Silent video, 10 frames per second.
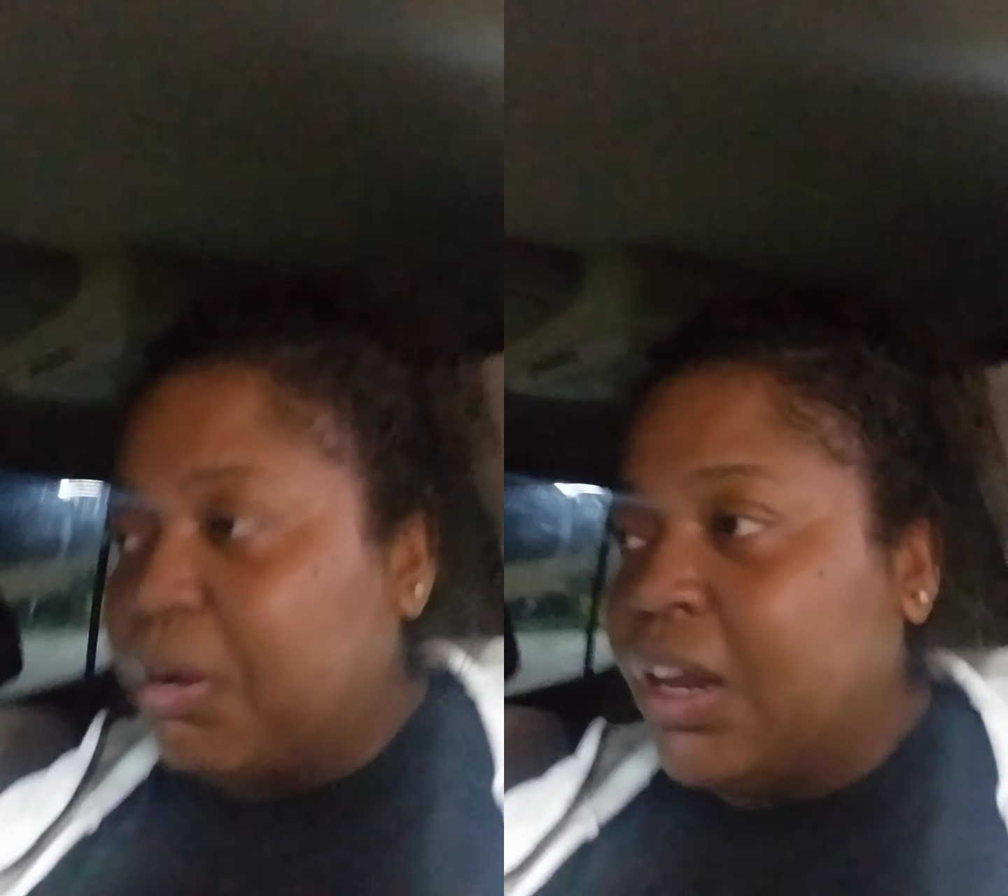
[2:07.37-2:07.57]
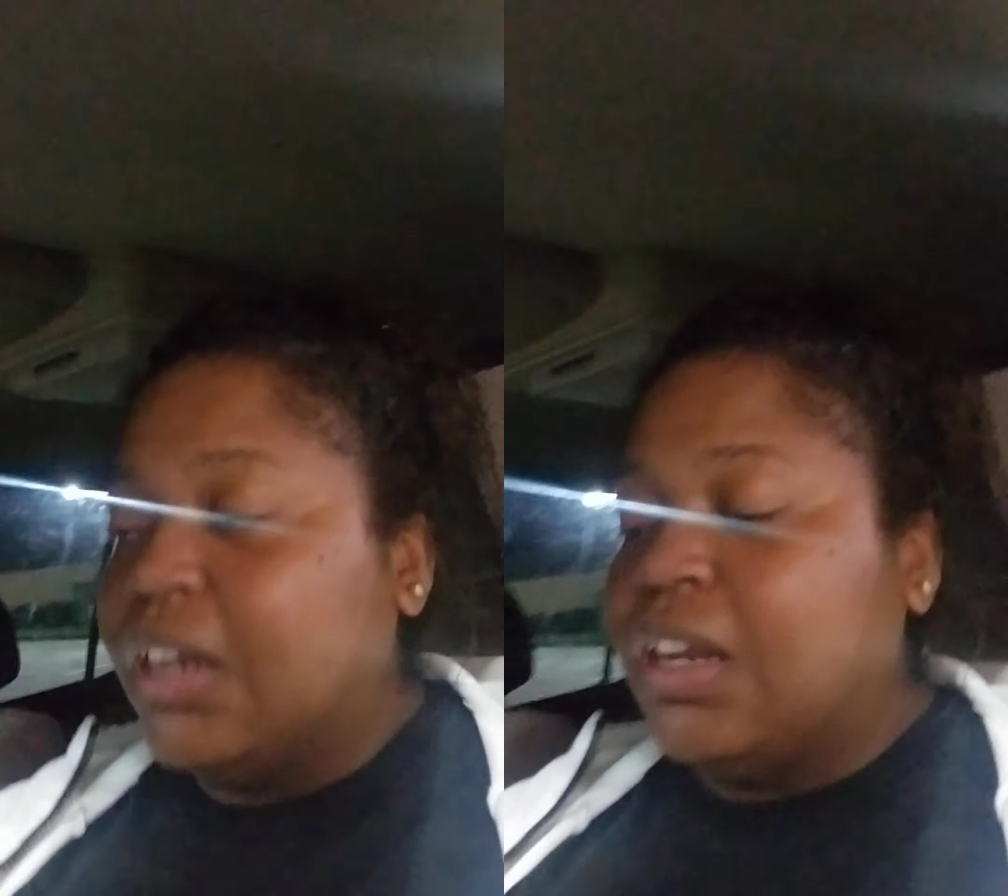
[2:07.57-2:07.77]

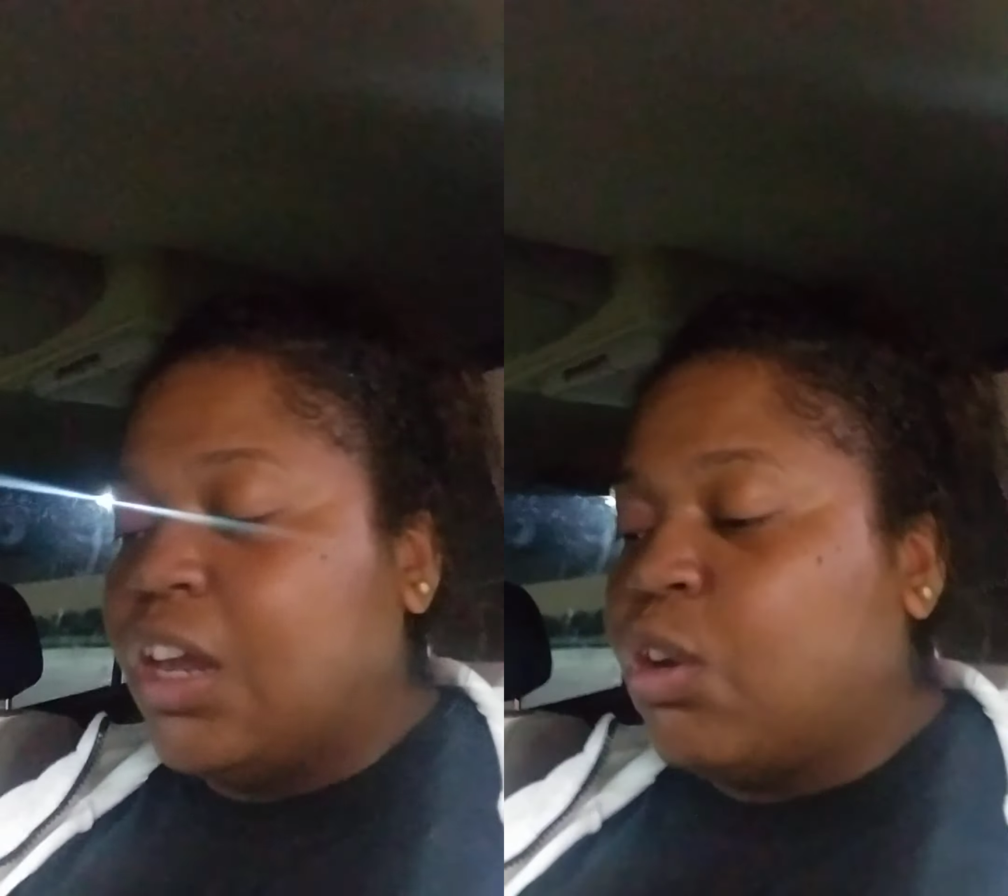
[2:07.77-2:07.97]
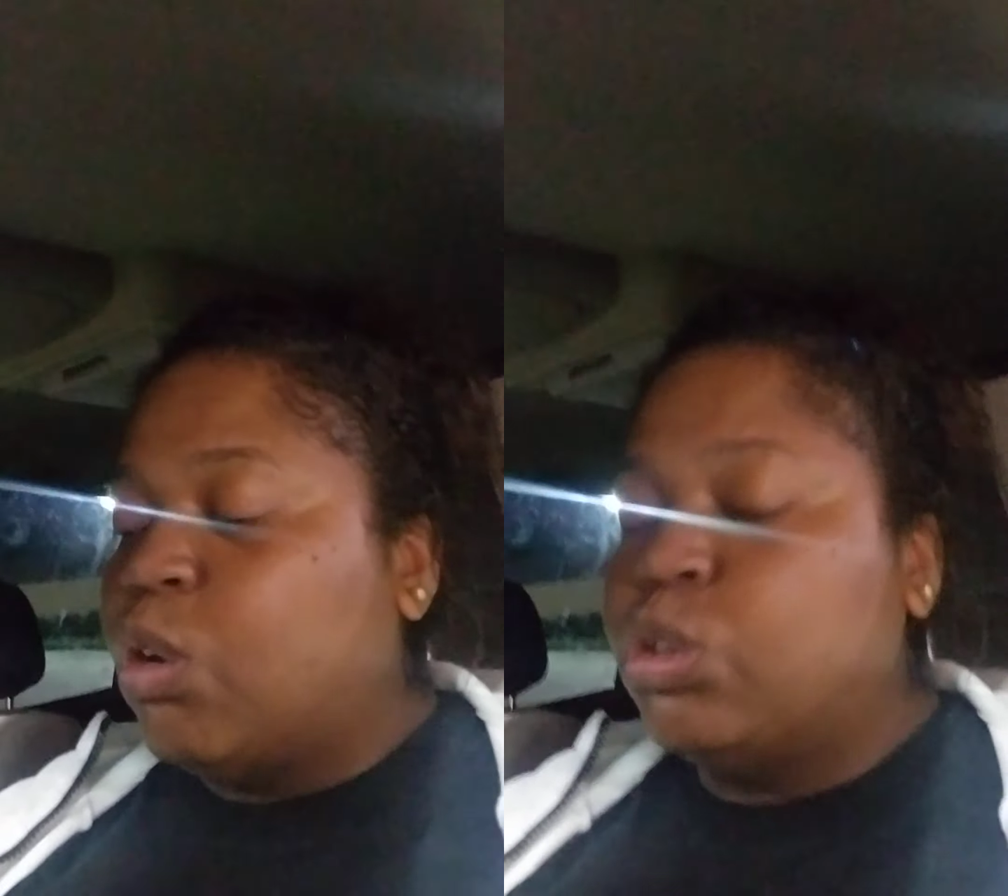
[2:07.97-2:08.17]
and
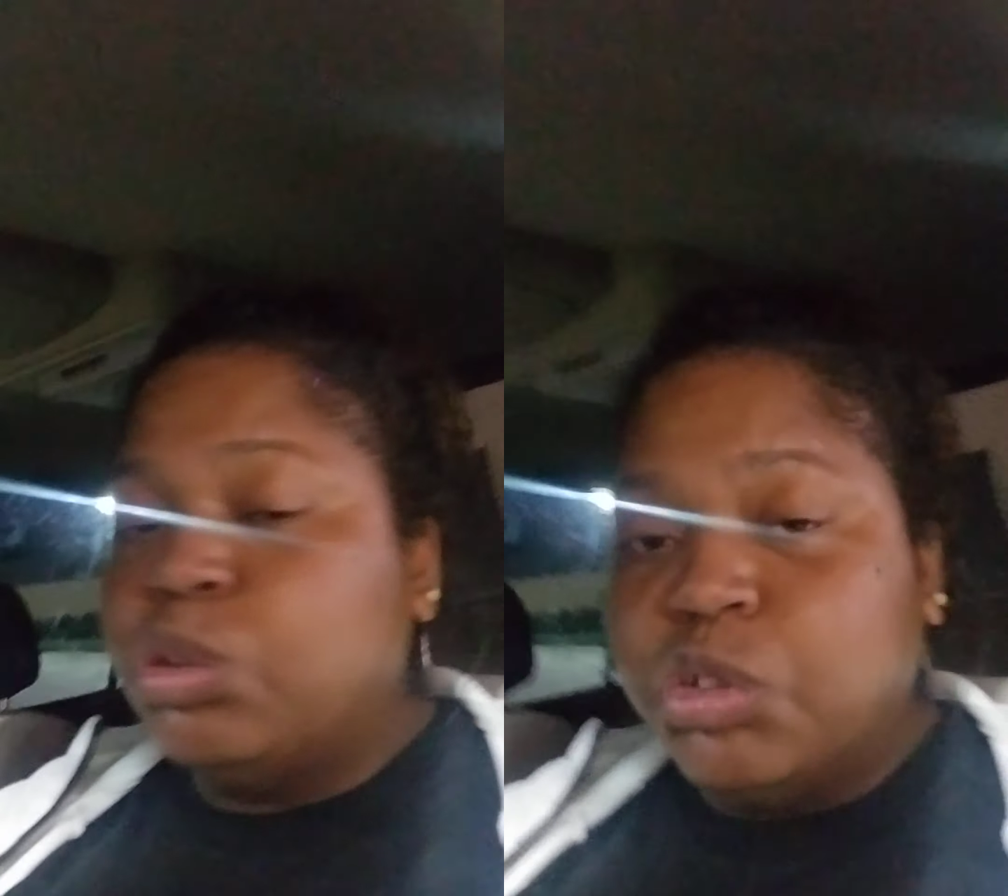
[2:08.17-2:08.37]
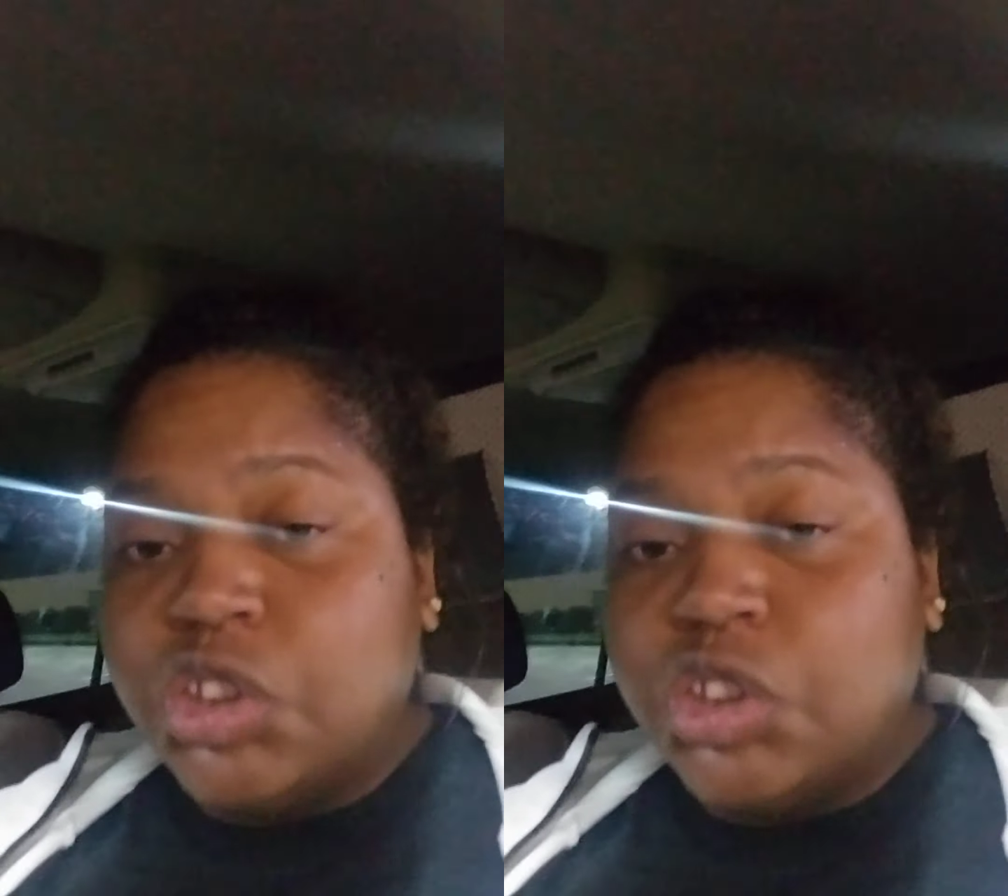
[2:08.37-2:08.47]
they go to a